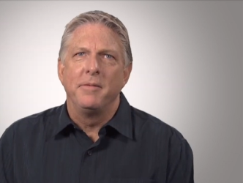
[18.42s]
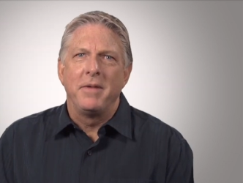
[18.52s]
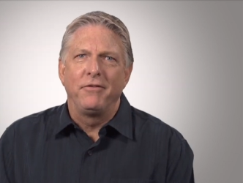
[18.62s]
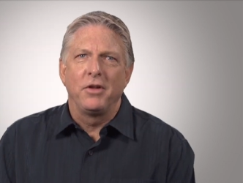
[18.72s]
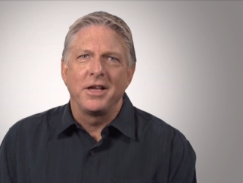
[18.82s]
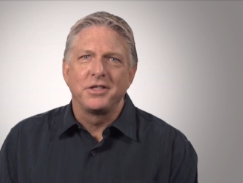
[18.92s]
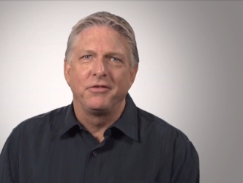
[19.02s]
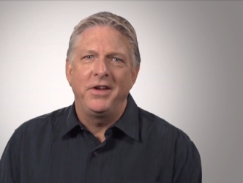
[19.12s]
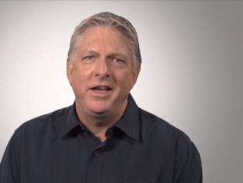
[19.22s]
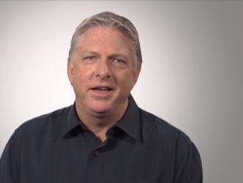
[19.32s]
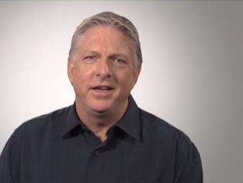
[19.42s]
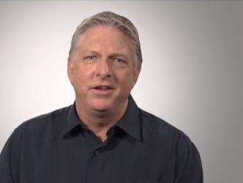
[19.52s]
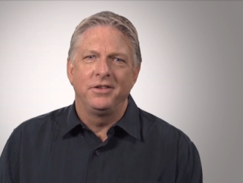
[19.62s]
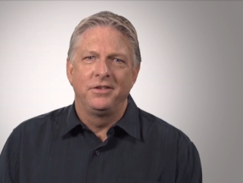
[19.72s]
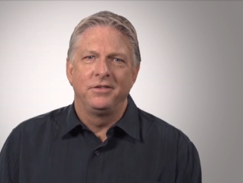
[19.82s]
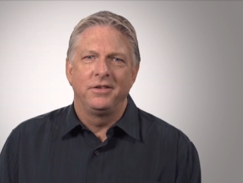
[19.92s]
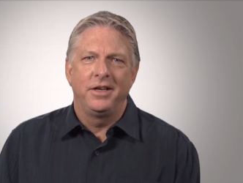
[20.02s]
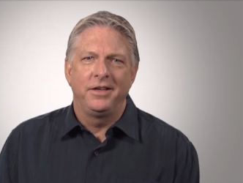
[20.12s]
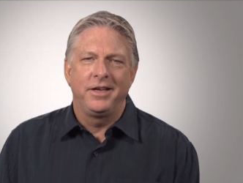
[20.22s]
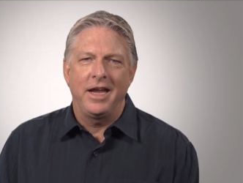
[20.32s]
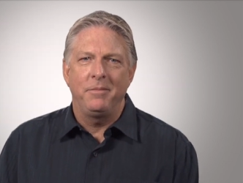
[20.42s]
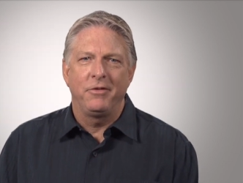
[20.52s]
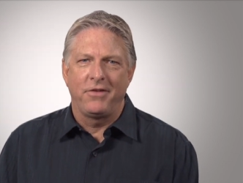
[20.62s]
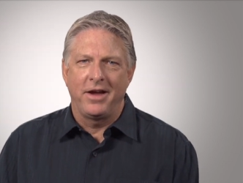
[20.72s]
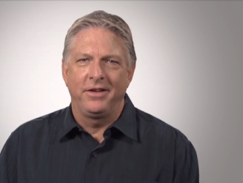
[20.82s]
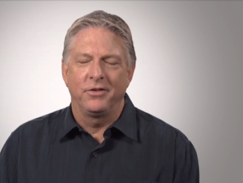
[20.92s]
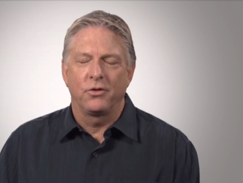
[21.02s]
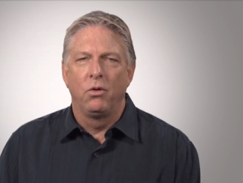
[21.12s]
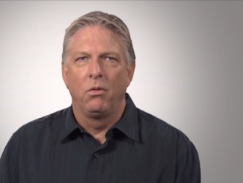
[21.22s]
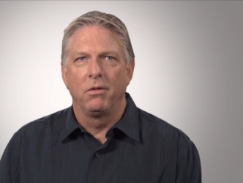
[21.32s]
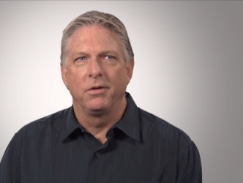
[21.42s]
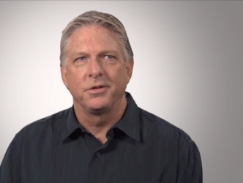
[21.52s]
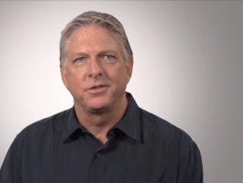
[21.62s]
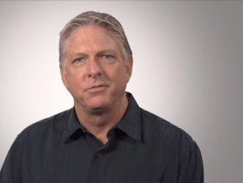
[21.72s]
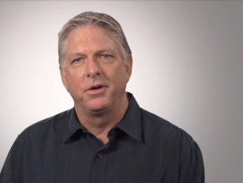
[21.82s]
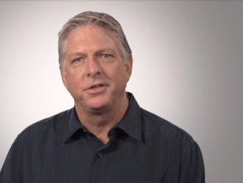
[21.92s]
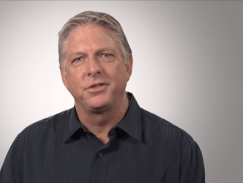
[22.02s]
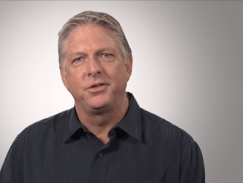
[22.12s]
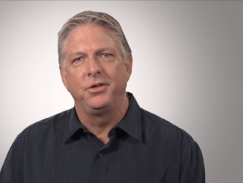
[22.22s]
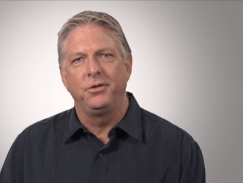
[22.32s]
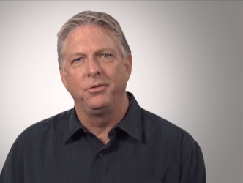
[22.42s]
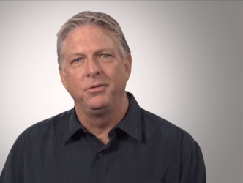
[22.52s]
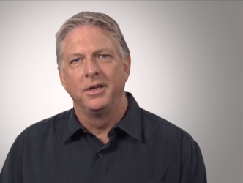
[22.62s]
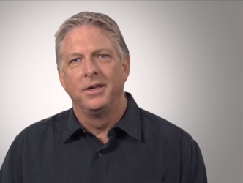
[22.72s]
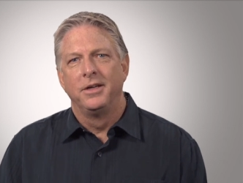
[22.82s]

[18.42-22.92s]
Uh, my philosophy in, in gamifying the course was to